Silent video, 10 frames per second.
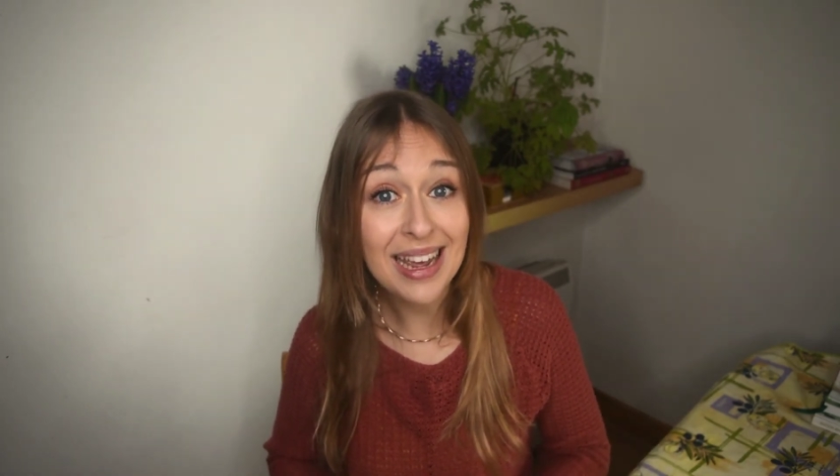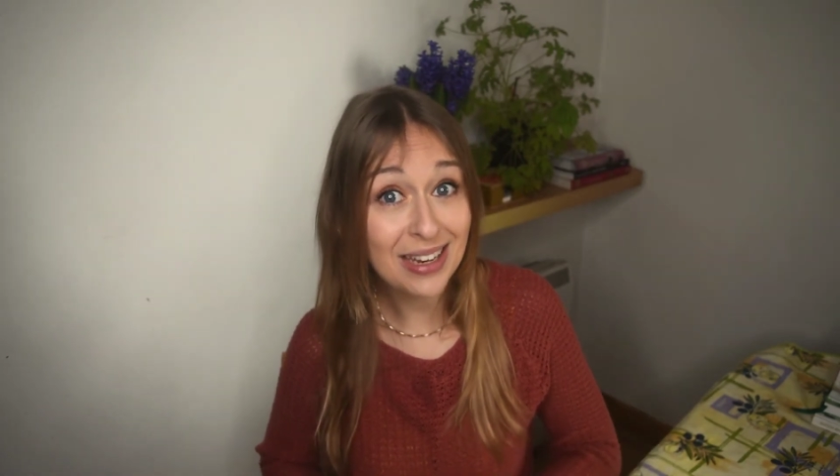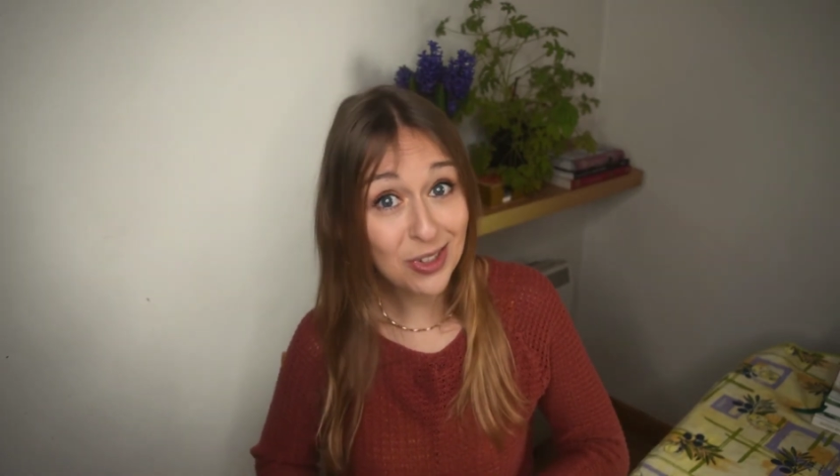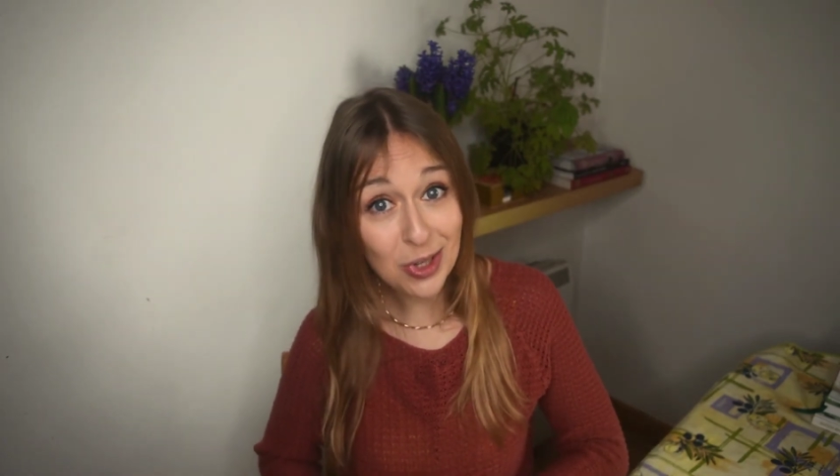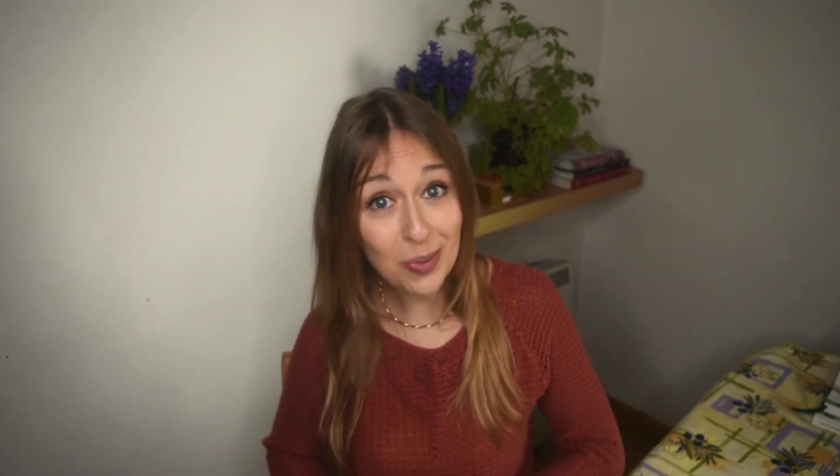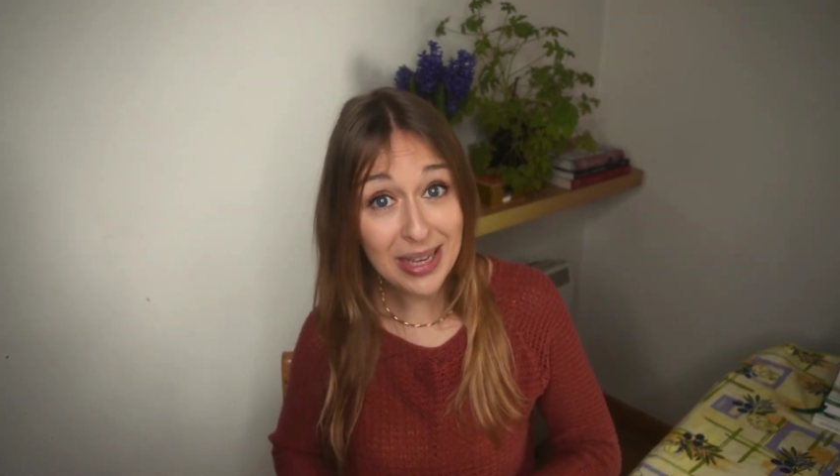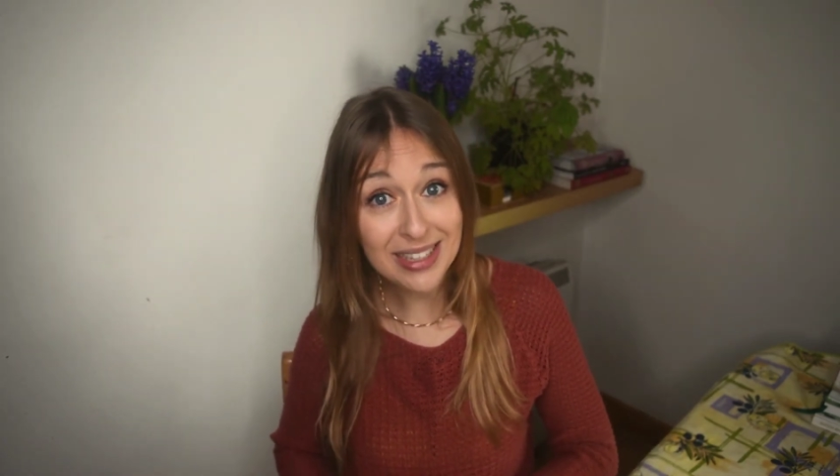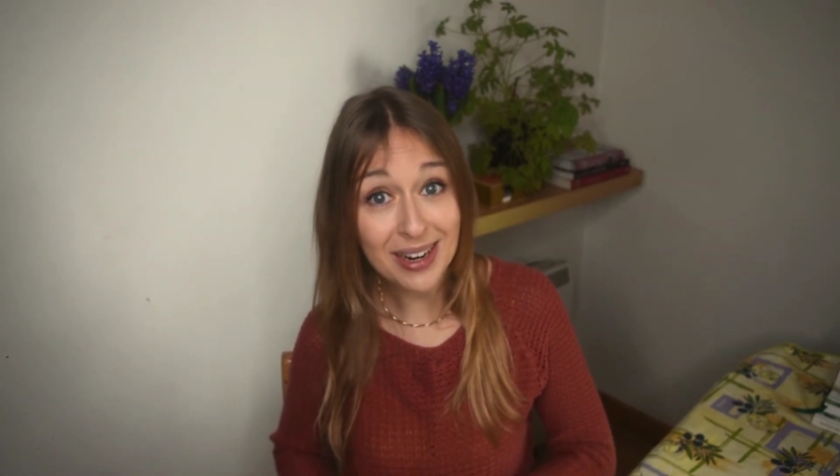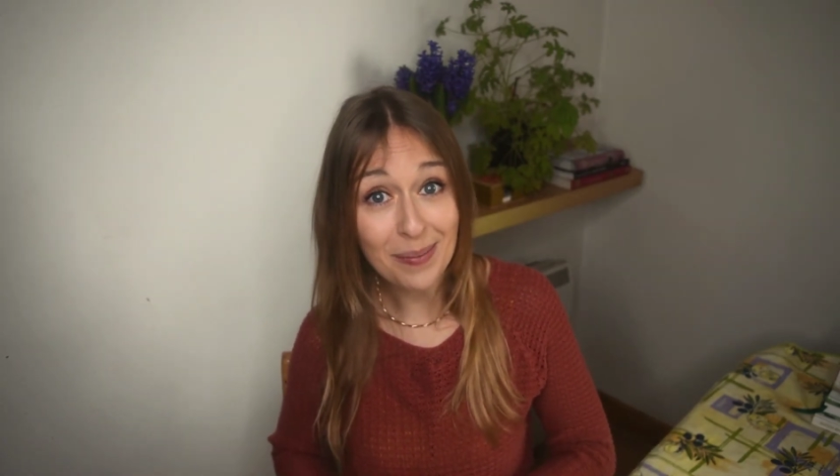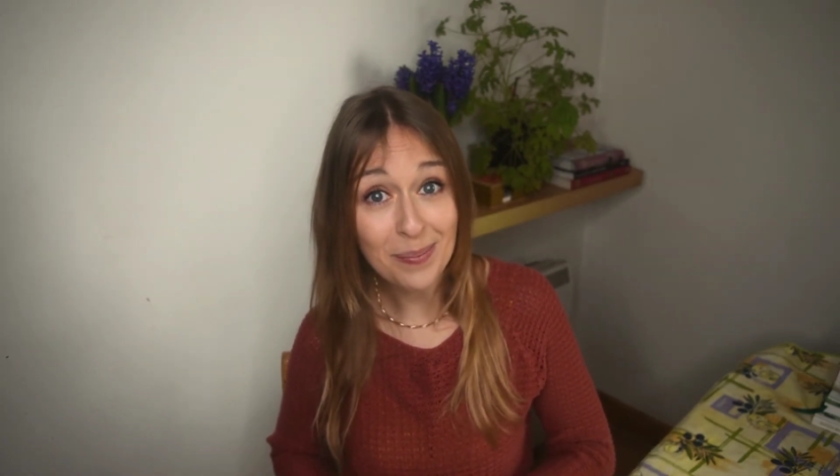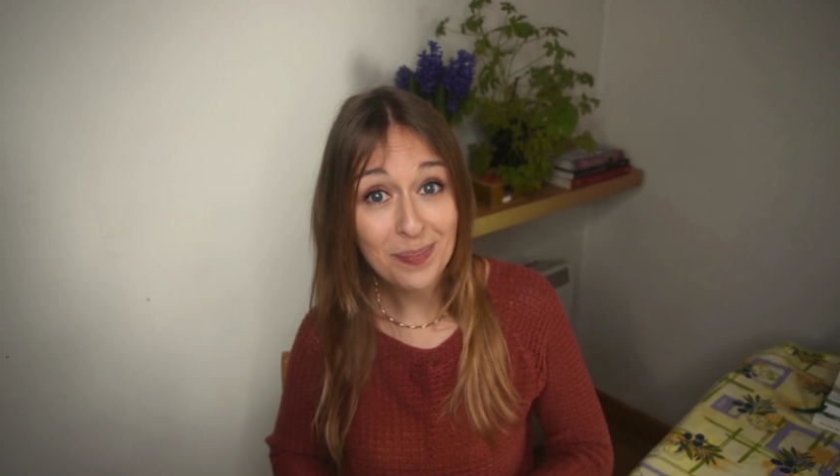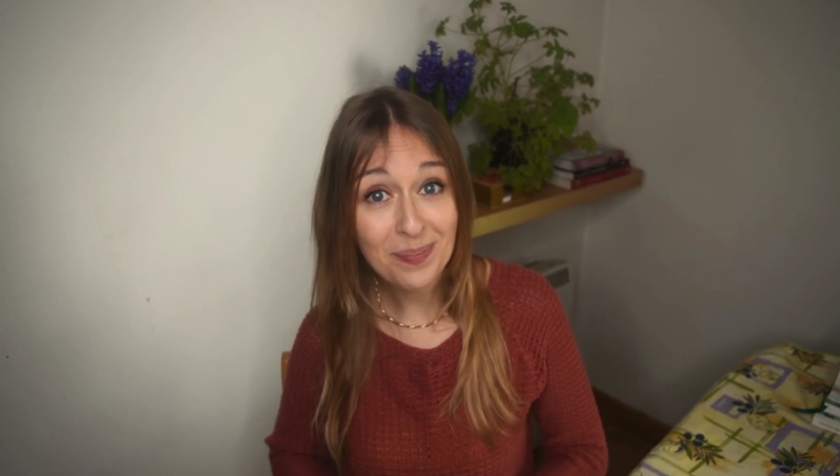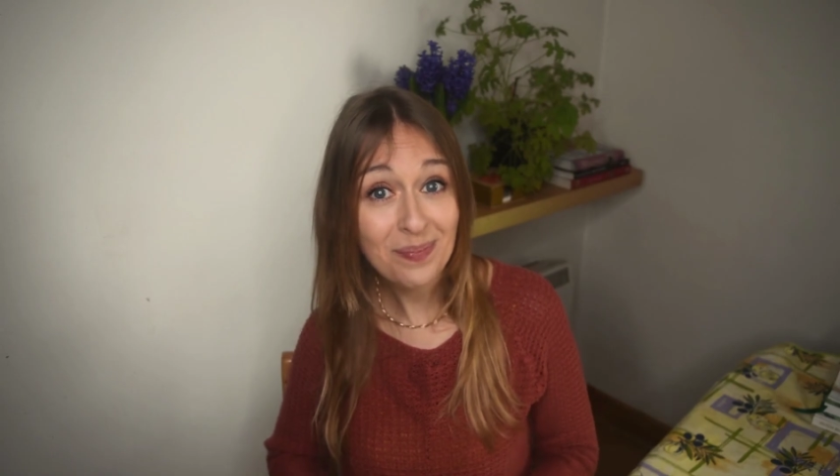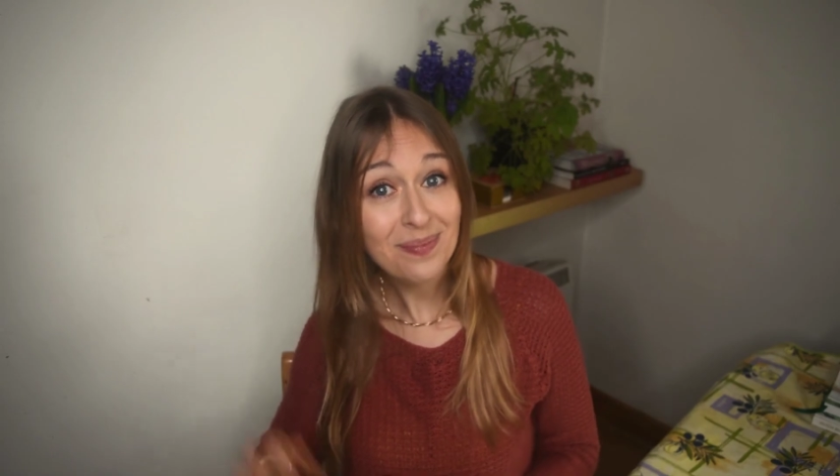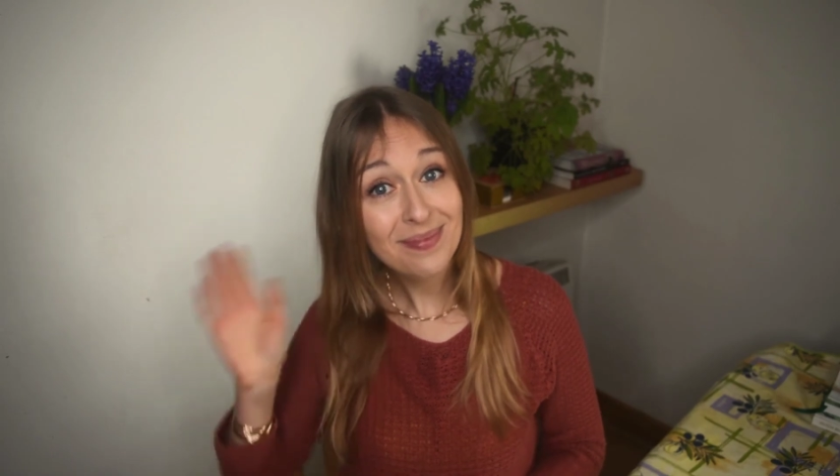in 2 weeks' time.
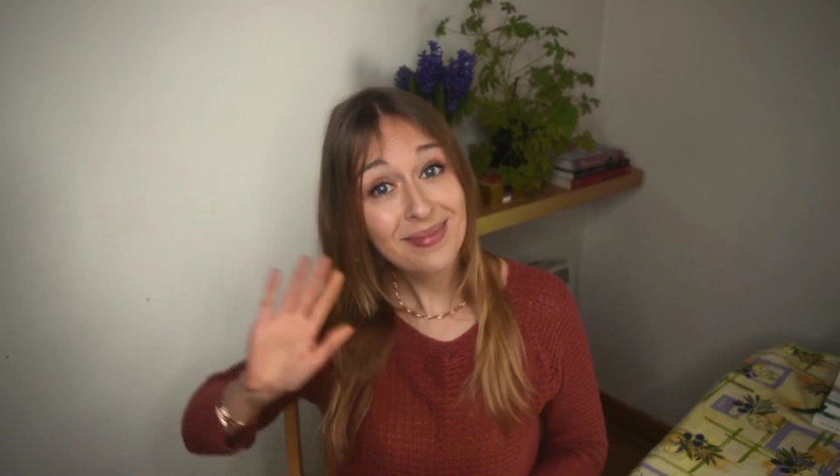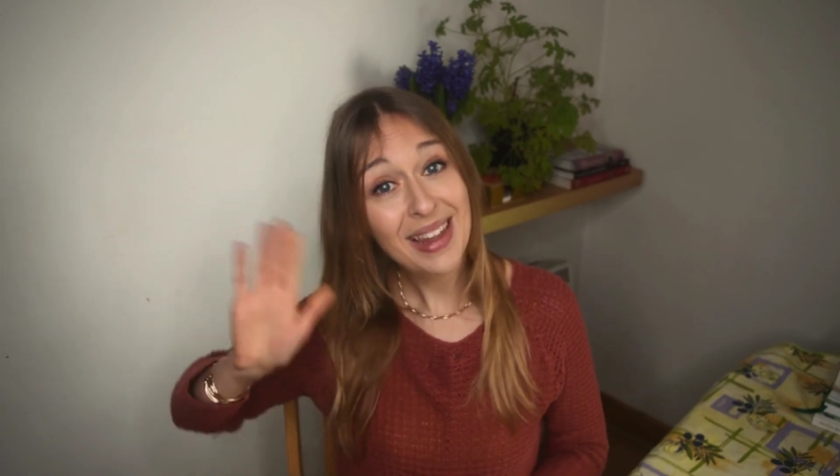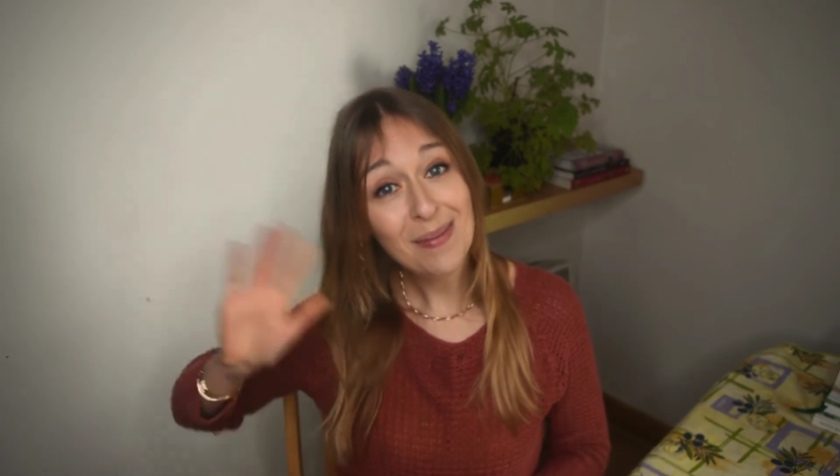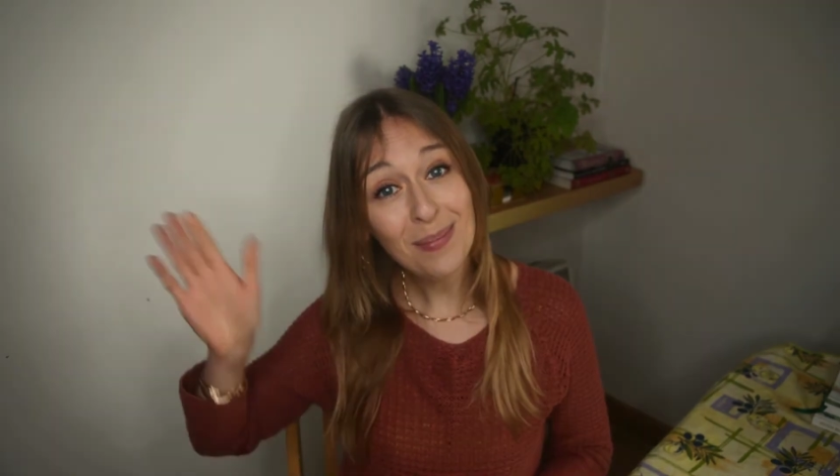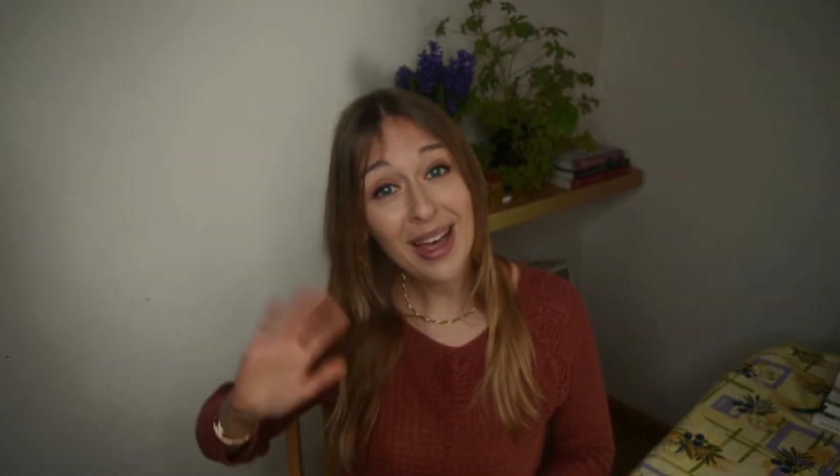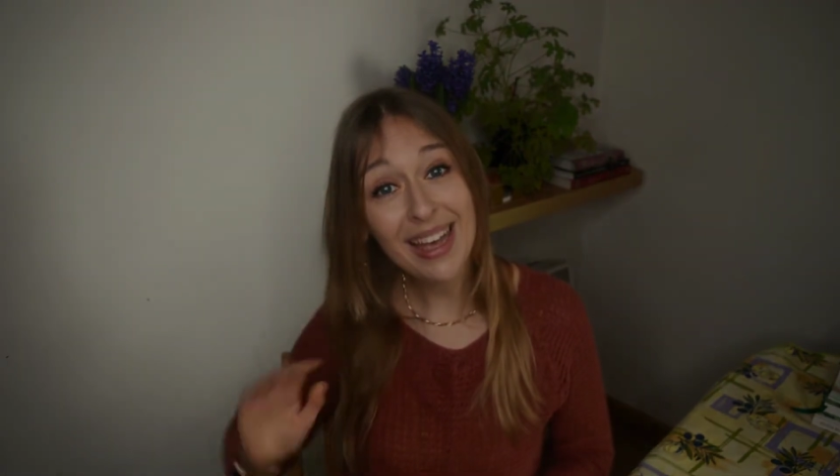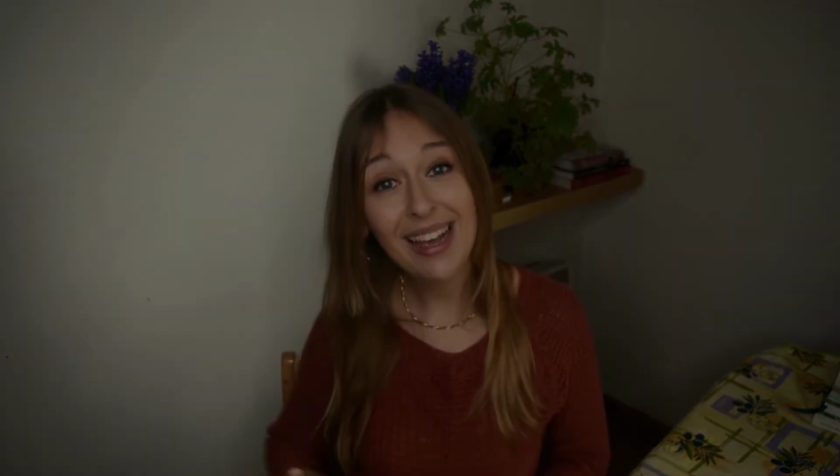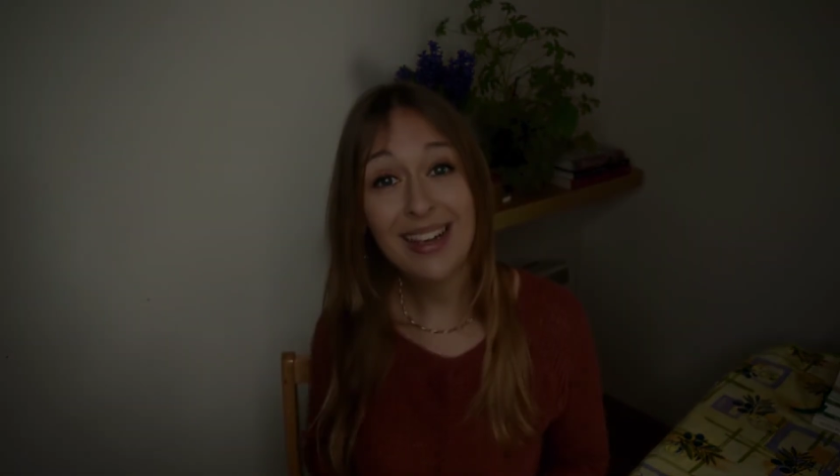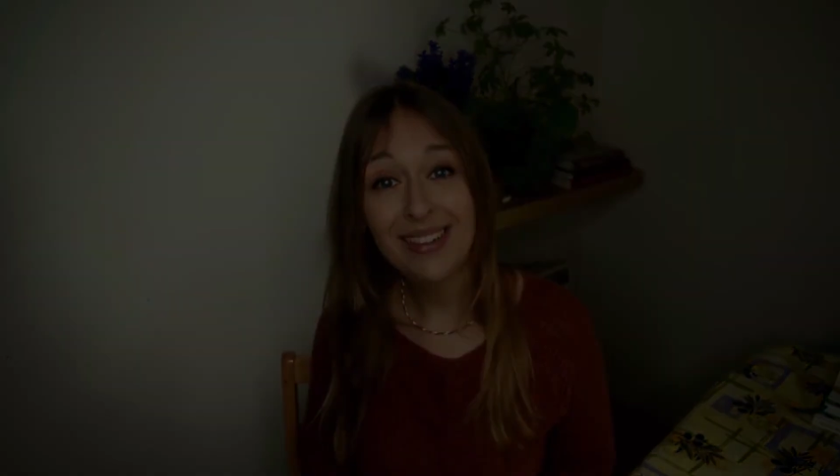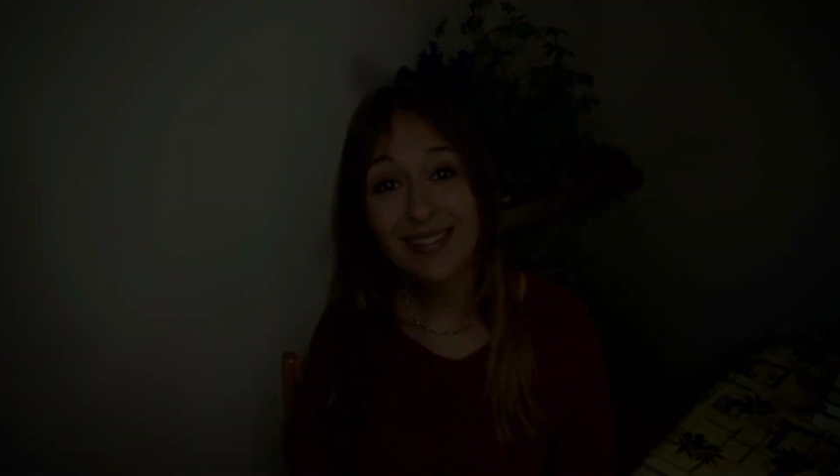Bye.